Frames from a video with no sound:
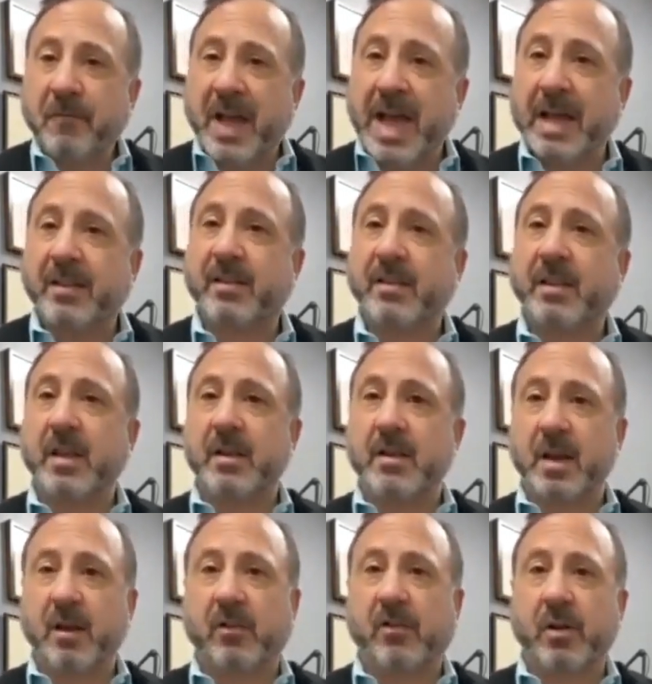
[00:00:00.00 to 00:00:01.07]
fast
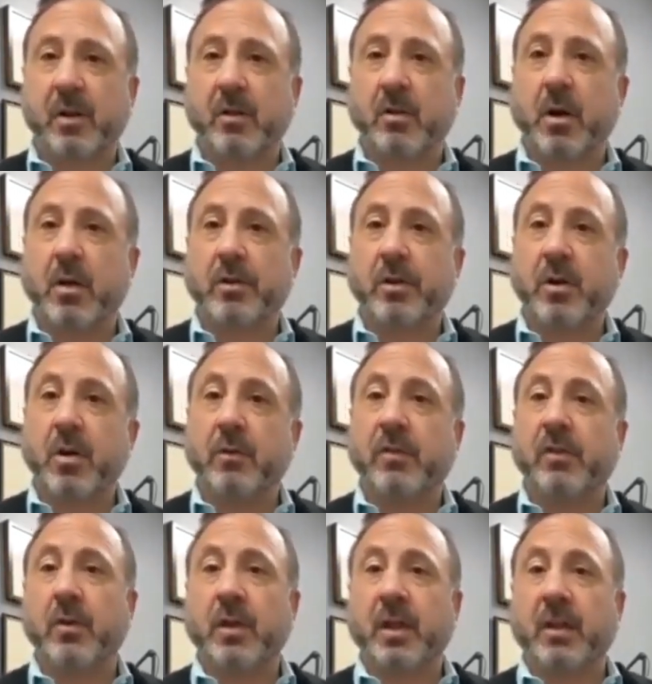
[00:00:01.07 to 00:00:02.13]
conduction along the nerve.
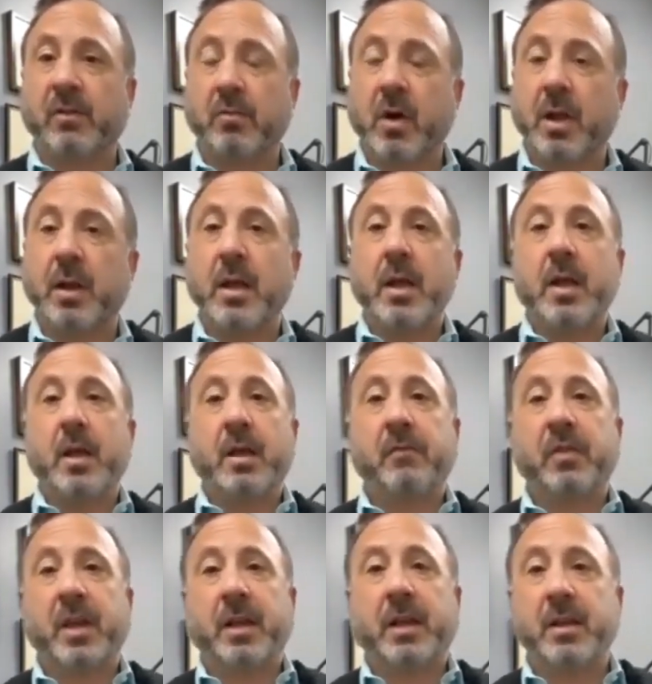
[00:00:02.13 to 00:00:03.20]
So guess what? If
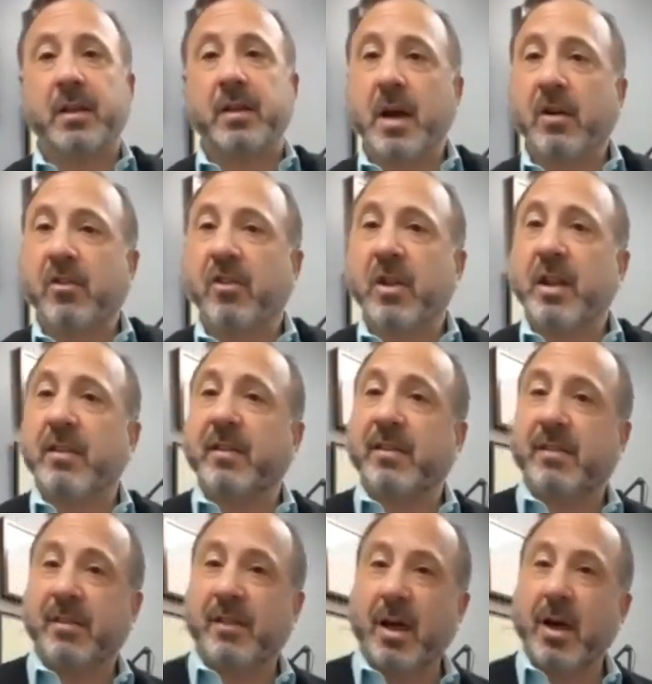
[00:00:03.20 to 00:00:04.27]
the conduction is
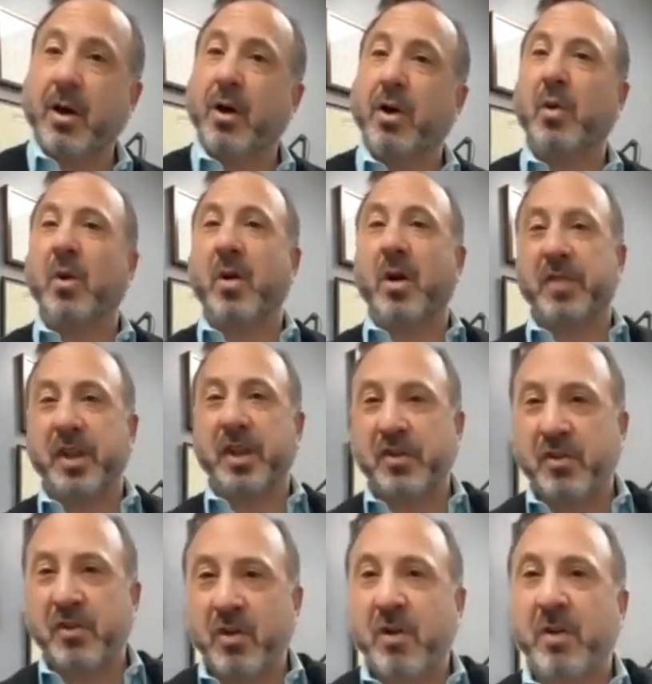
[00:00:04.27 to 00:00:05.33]
slow on the
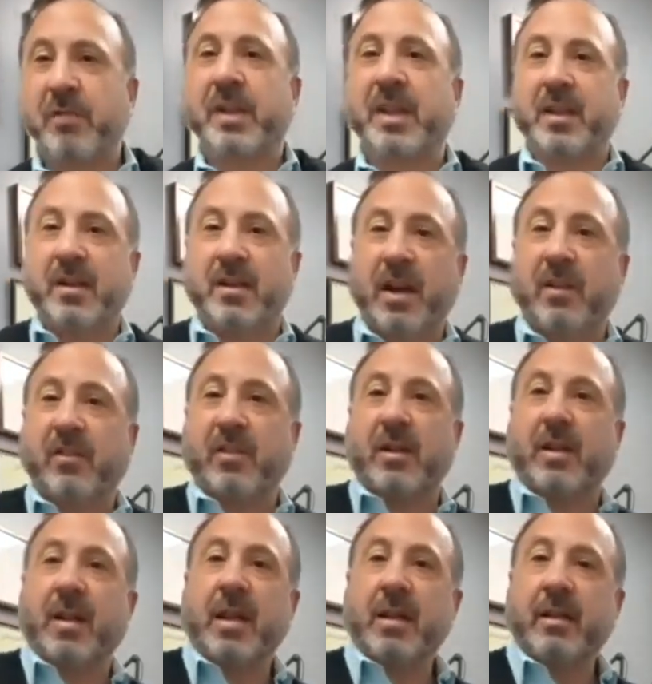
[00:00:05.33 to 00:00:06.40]
nerve
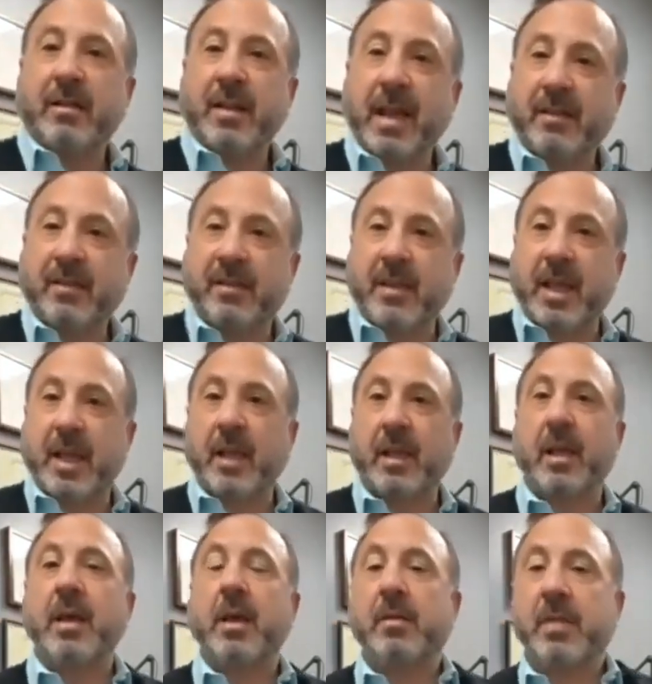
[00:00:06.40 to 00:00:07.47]
conduction
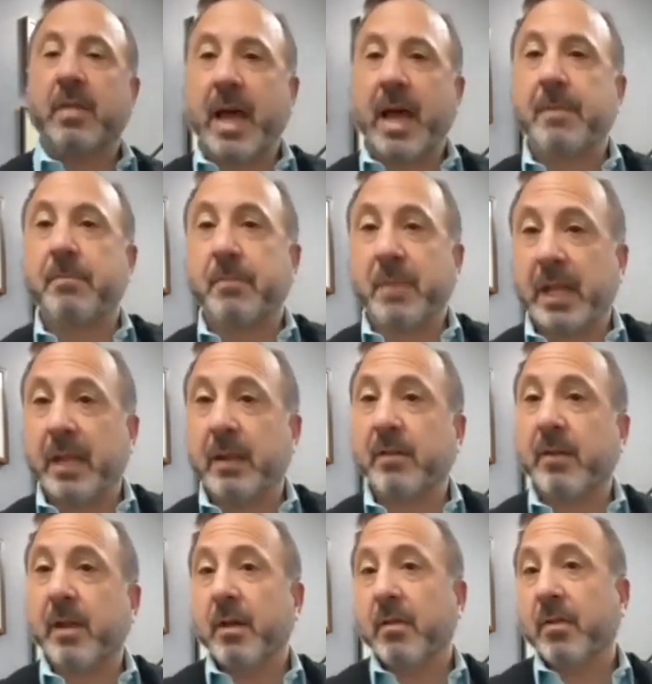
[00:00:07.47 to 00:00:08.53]
testing, that
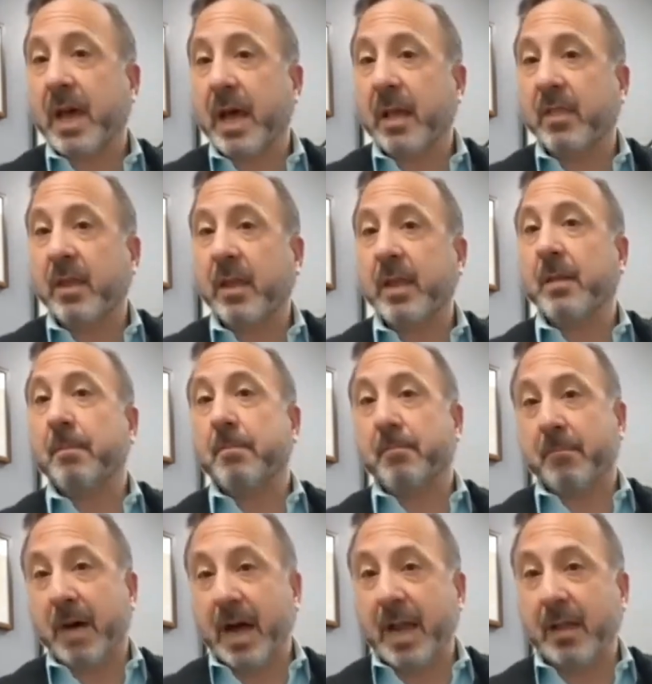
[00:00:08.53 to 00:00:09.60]
means that the
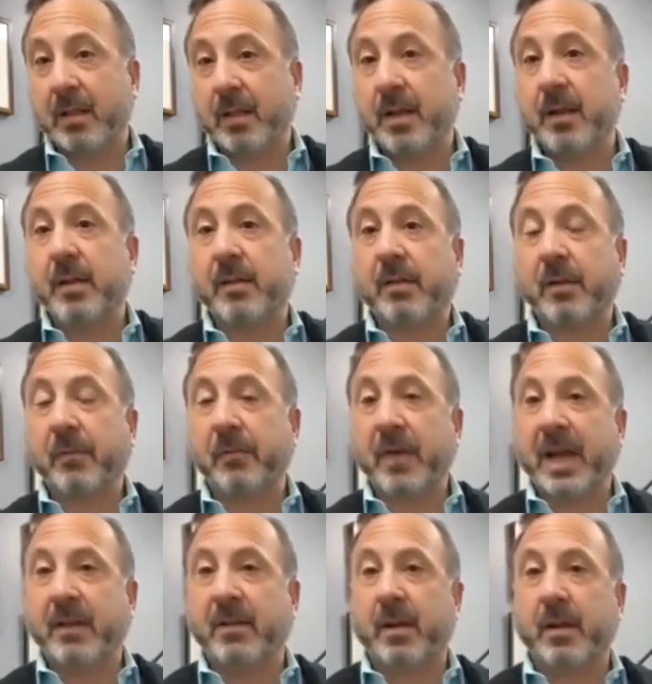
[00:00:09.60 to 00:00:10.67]
myelin is
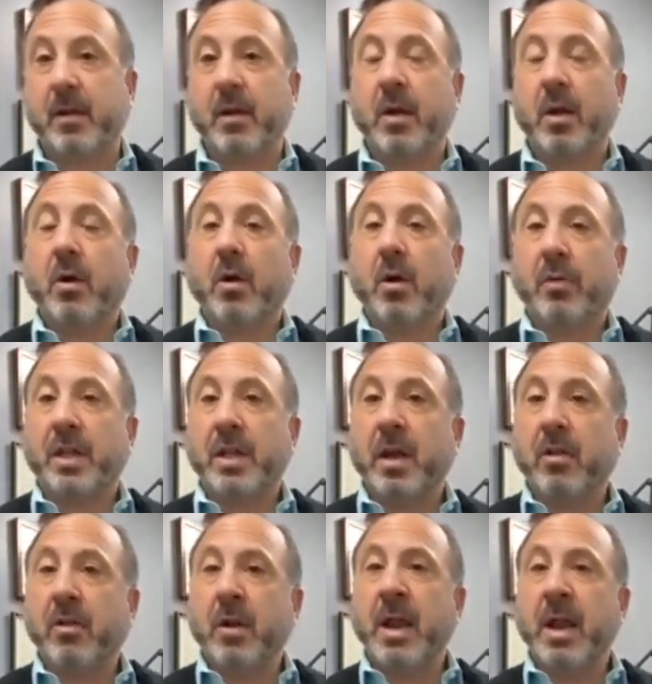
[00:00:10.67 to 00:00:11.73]
affected. On the
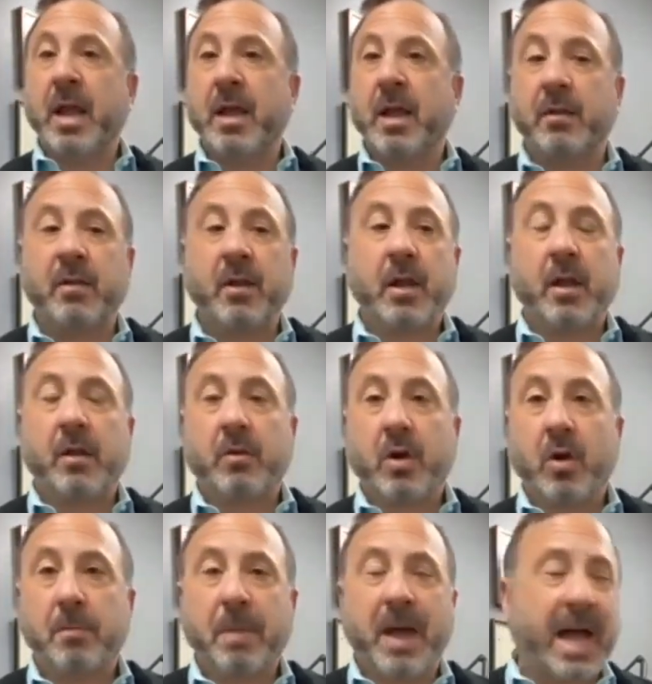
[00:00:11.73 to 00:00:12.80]
other hand,
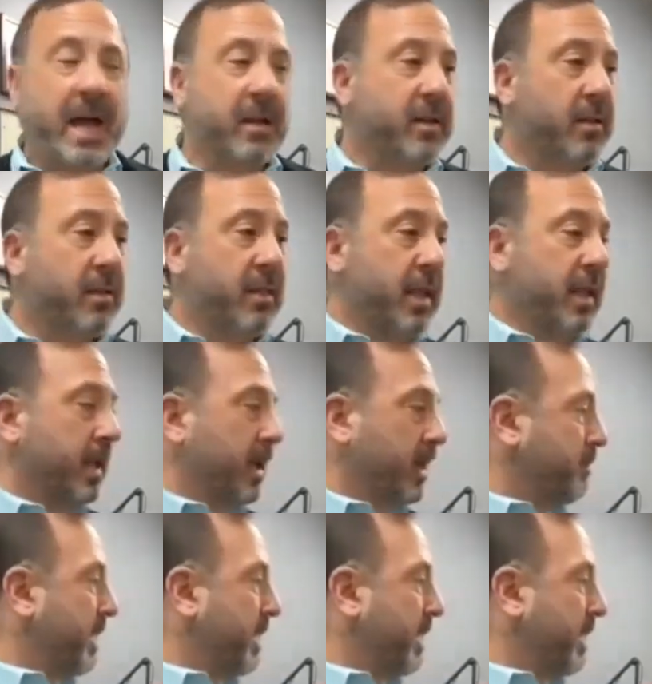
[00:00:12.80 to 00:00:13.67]
go back to thinking